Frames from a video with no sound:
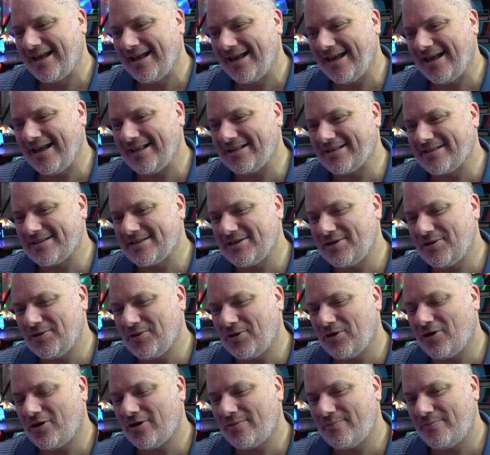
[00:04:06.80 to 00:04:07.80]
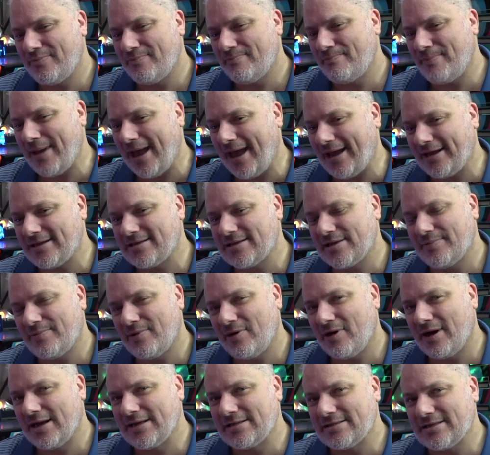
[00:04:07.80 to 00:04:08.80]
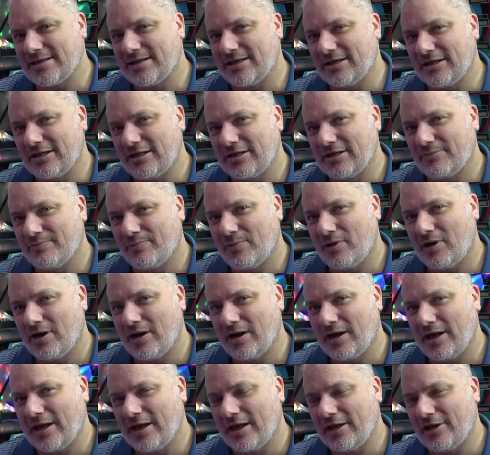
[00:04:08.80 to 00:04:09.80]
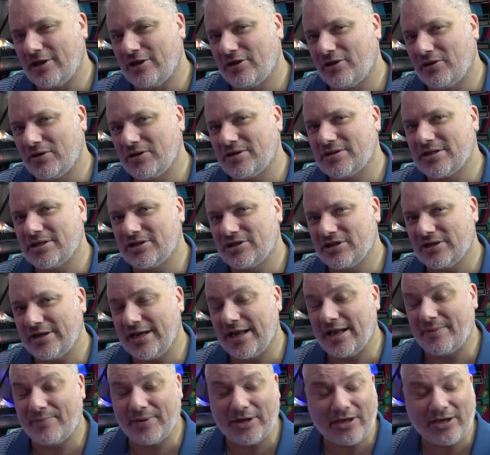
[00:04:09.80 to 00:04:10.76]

it's not maximizing my usage in here,